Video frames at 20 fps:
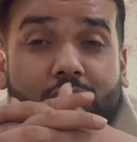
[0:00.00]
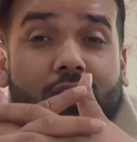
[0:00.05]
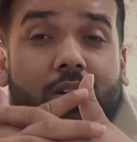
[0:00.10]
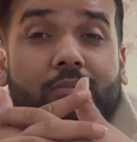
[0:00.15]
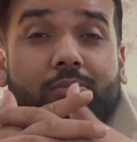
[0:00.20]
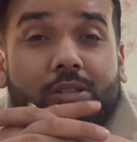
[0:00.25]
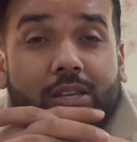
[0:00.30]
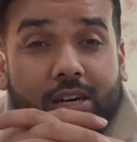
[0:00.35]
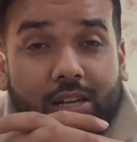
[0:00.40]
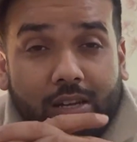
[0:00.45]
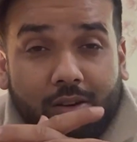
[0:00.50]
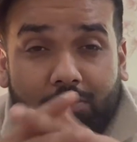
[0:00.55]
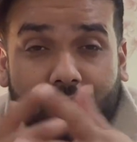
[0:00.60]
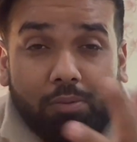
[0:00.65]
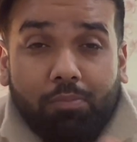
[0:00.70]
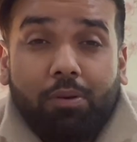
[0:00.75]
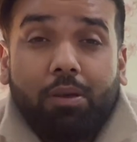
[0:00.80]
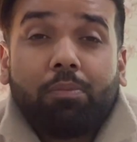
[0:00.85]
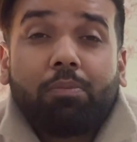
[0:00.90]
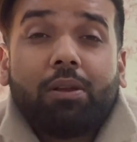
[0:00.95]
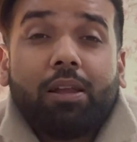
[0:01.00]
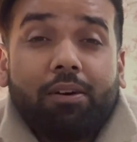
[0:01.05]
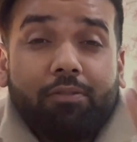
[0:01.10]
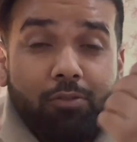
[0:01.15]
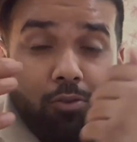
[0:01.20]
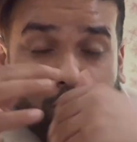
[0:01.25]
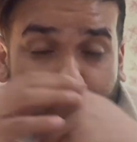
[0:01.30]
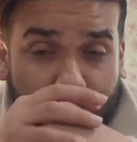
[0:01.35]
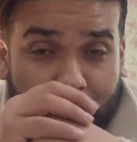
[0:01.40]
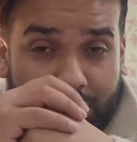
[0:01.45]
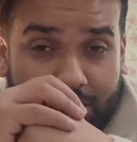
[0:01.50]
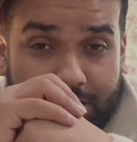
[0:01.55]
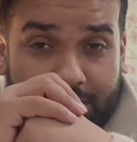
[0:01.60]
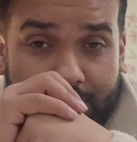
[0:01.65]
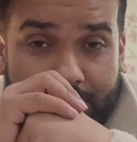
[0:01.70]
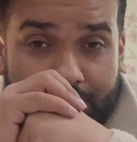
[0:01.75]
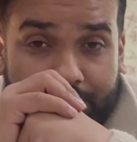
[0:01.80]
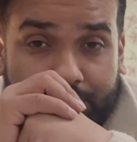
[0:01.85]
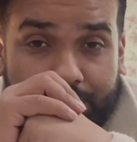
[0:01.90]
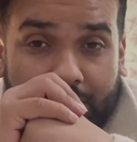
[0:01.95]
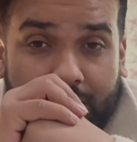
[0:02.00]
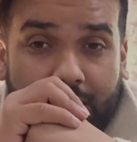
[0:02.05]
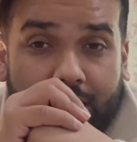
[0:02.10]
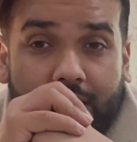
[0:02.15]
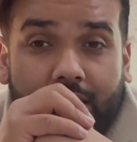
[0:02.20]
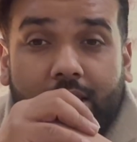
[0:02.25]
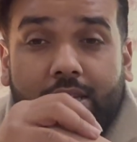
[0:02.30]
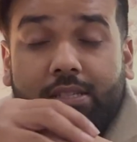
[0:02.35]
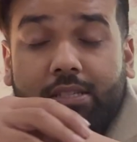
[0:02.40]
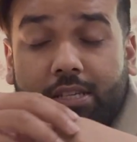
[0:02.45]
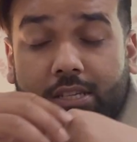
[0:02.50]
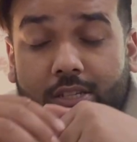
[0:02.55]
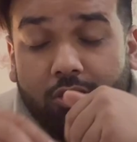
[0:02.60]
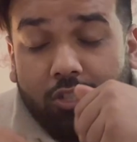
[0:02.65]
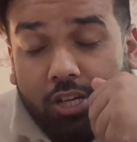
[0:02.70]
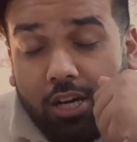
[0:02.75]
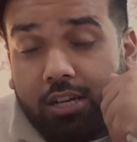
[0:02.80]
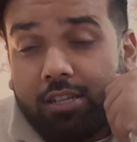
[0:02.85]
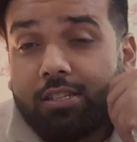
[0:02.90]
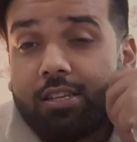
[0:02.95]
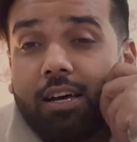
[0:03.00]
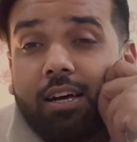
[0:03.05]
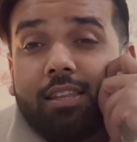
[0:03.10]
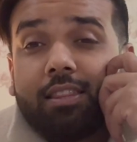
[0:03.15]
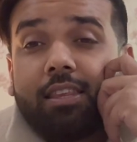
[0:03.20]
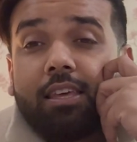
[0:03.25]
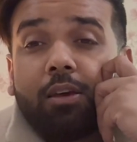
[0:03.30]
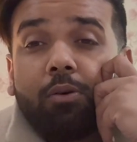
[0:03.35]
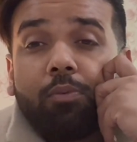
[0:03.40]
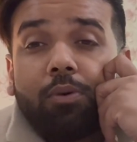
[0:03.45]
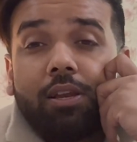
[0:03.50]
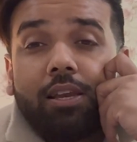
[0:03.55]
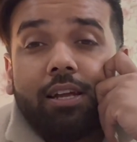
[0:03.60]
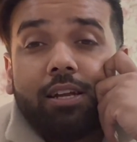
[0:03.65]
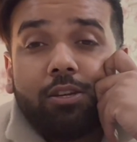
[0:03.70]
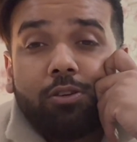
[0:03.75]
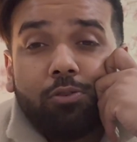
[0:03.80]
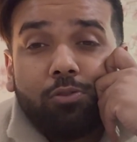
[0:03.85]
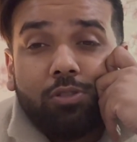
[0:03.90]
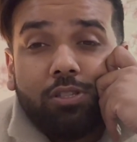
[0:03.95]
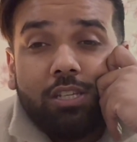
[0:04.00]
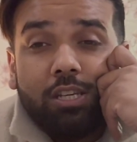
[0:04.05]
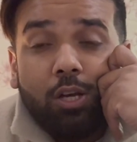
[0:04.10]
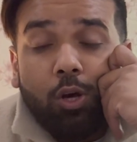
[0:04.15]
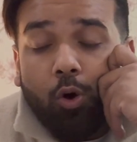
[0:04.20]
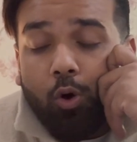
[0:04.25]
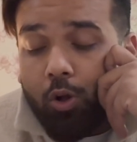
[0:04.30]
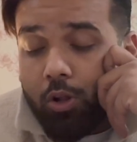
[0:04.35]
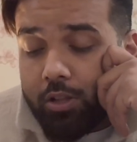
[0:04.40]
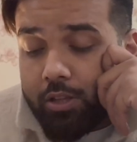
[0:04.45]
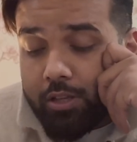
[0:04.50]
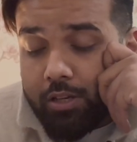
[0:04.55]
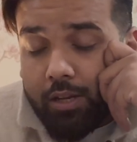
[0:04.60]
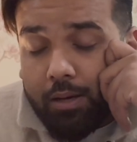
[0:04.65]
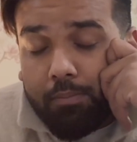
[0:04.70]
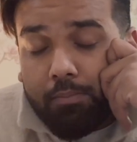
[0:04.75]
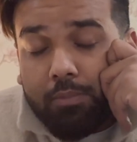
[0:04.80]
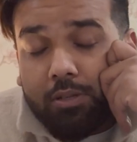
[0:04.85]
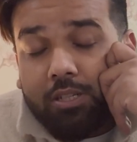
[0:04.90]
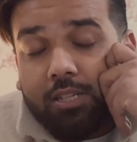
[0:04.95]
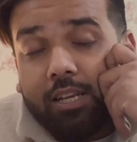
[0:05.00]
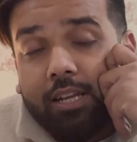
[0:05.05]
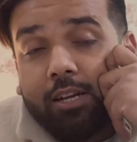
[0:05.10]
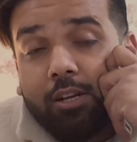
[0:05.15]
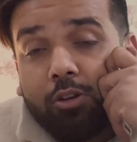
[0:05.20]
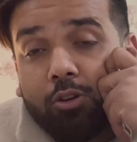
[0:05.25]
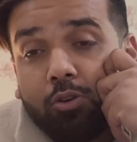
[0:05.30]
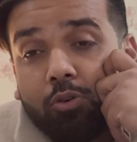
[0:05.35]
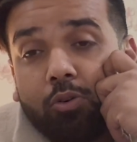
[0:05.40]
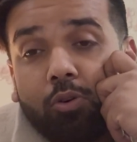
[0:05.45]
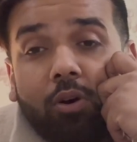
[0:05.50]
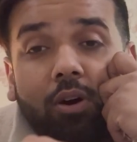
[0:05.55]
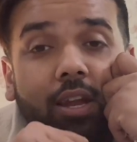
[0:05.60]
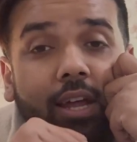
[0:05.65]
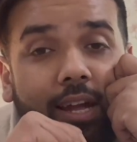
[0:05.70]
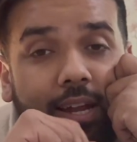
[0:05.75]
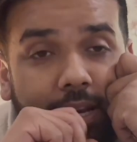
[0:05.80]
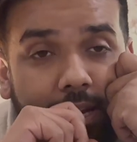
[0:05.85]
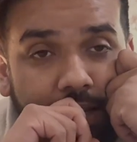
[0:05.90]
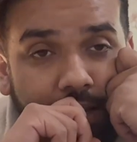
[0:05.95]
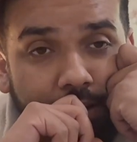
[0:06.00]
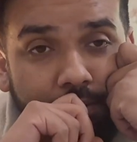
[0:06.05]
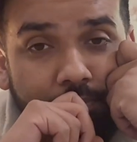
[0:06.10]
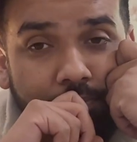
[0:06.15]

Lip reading: Jamtara where people have used it? Sanchar Saathi will let you see all the numbers linked to your ID.